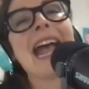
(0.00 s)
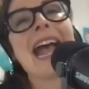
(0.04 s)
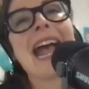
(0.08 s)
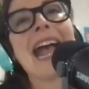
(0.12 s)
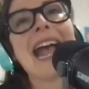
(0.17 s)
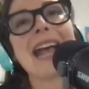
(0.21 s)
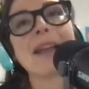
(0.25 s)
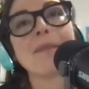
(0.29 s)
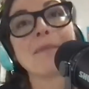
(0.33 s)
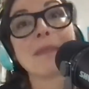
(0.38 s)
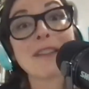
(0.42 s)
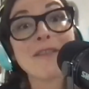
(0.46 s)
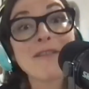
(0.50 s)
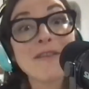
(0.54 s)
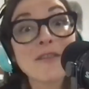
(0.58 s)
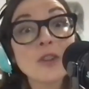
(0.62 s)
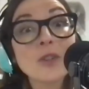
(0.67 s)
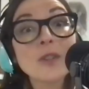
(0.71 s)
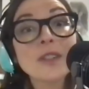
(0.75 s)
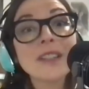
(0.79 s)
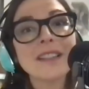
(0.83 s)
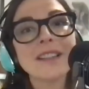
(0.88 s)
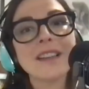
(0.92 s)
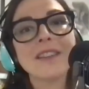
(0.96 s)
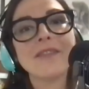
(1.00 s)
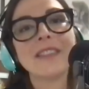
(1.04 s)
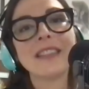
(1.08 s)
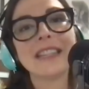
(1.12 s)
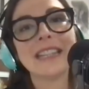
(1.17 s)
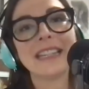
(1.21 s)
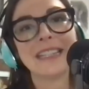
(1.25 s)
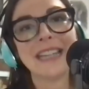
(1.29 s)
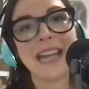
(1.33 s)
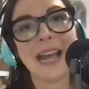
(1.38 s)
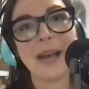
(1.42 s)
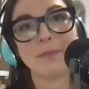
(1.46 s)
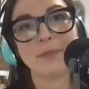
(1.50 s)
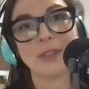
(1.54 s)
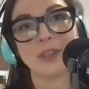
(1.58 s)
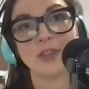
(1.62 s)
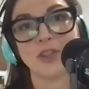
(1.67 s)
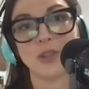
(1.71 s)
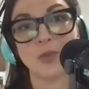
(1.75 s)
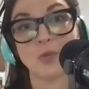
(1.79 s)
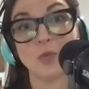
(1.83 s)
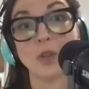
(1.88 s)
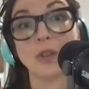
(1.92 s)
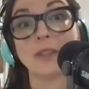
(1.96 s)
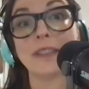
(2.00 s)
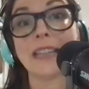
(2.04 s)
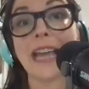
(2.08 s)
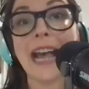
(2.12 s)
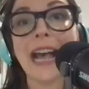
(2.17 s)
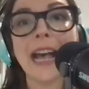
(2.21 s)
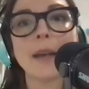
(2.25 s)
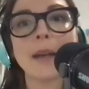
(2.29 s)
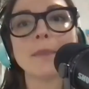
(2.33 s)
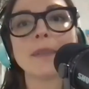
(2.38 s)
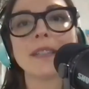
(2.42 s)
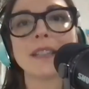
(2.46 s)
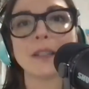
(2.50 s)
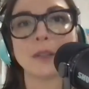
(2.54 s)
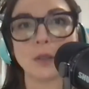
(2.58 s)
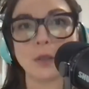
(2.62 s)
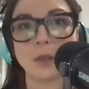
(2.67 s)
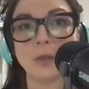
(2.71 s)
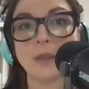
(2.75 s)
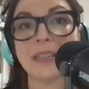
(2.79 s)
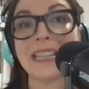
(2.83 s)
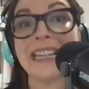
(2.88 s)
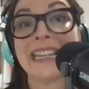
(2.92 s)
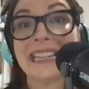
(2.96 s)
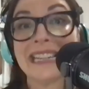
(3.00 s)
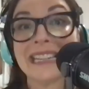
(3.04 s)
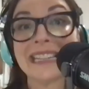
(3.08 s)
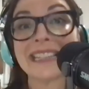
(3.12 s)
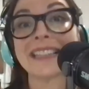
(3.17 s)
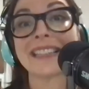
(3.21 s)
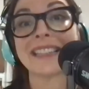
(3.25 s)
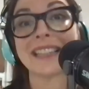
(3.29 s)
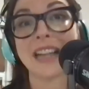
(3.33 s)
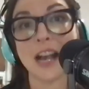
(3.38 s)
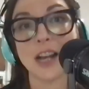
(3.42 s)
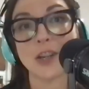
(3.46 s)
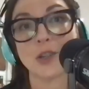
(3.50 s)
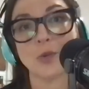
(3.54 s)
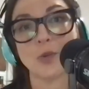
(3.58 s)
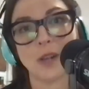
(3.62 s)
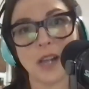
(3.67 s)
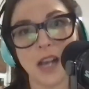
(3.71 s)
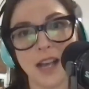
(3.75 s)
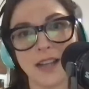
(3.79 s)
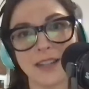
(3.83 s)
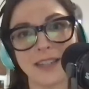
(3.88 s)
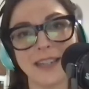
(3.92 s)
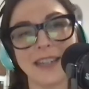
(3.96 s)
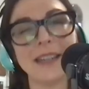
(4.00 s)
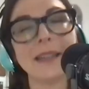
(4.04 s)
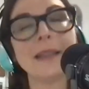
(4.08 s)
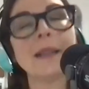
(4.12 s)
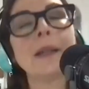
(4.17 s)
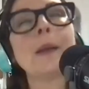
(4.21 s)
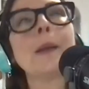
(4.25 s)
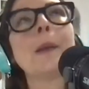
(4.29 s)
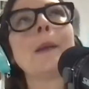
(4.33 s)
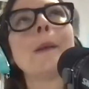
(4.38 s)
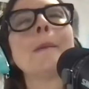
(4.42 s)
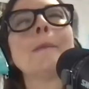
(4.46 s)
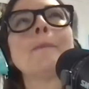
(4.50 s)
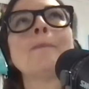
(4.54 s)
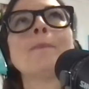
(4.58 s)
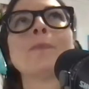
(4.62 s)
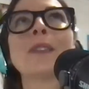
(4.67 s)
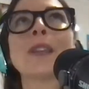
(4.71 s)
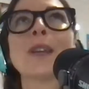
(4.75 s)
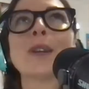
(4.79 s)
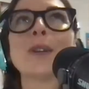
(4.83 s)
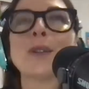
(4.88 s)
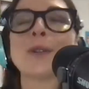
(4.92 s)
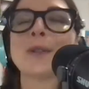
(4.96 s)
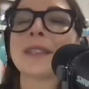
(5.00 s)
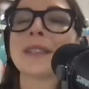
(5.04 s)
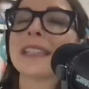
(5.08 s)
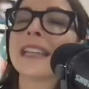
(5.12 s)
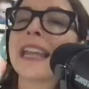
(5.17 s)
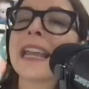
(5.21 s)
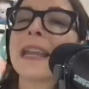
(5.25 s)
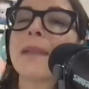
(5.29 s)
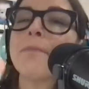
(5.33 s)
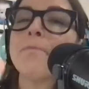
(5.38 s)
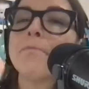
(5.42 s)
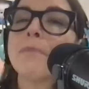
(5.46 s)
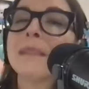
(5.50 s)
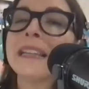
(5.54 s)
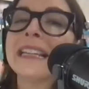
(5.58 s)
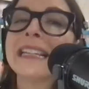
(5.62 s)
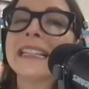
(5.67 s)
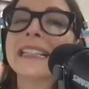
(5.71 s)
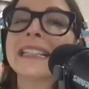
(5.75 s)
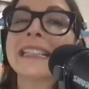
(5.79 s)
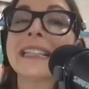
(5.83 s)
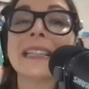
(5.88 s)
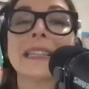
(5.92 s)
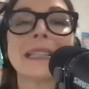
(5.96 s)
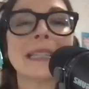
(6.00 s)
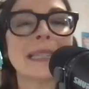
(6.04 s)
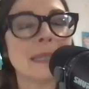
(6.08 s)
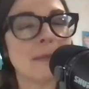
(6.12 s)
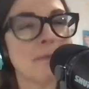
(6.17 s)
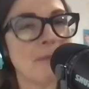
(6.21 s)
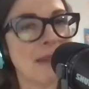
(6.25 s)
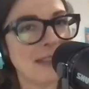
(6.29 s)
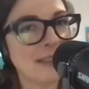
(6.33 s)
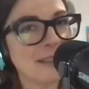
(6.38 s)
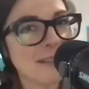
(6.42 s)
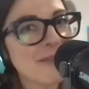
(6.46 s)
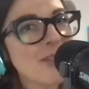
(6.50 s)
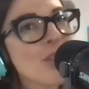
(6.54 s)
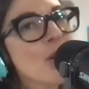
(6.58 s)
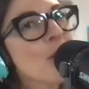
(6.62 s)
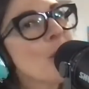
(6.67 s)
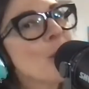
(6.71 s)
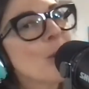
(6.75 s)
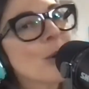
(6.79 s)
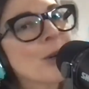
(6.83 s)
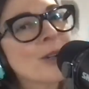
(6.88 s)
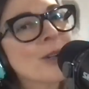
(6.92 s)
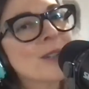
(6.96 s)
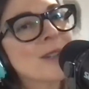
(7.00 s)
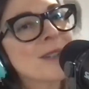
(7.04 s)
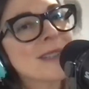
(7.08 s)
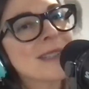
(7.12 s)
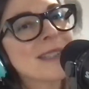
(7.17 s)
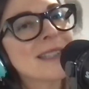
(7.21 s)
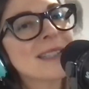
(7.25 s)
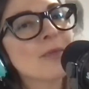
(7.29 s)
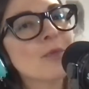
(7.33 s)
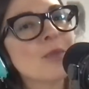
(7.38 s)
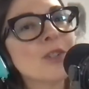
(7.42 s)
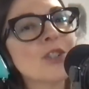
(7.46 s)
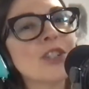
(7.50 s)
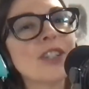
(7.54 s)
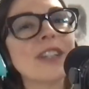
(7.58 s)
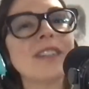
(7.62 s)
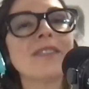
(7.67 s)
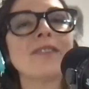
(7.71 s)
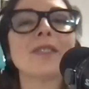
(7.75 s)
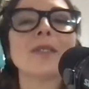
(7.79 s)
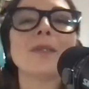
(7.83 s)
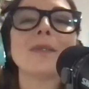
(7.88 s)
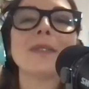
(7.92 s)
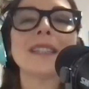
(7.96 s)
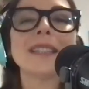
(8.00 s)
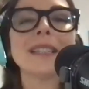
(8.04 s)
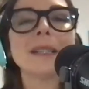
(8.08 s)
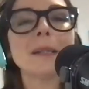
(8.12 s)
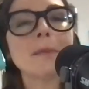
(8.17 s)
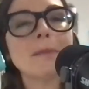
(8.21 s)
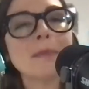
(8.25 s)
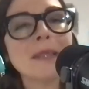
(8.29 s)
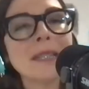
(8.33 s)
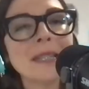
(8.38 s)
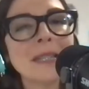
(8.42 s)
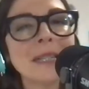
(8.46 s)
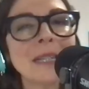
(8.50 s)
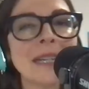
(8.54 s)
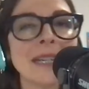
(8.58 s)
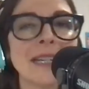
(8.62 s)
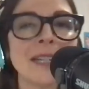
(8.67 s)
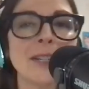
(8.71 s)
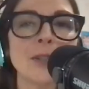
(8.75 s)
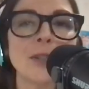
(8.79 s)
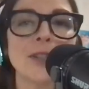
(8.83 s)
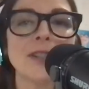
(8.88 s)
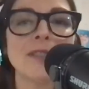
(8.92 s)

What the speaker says: And my first love in the adaptogen world absolutely is ashwagandha, whose name means smell of the horse, which gives you some indication of